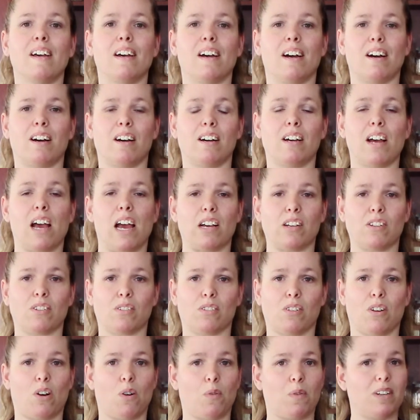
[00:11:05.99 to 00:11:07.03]
As
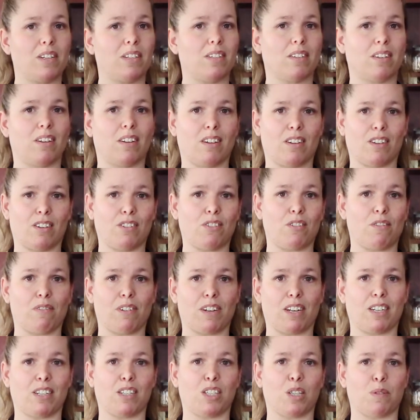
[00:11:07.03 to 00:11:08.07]
always, don't
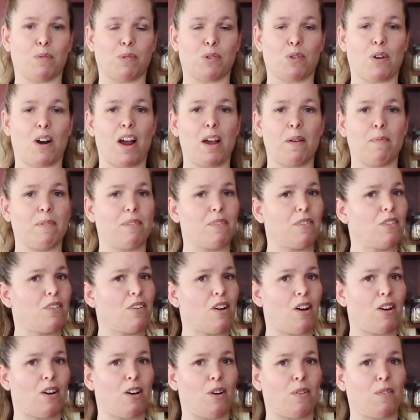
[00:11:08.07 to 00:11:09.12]
forget to subscribe if you're
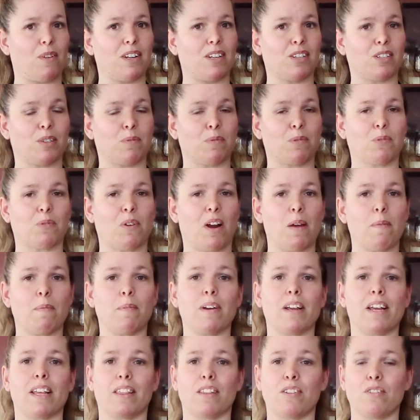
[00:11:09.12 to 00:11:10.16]
not already a subscriber.
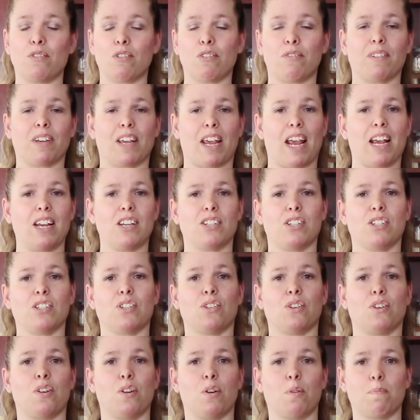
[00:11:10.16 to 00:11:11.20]
Hit the notifications
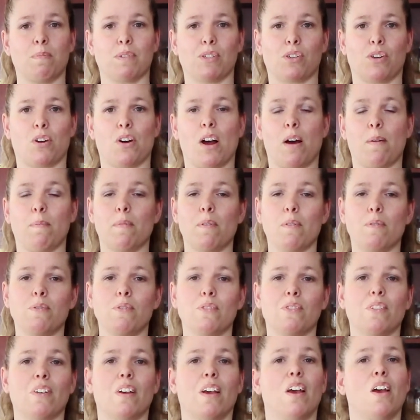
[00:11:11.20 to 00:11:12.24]
so you don't miss our uploads.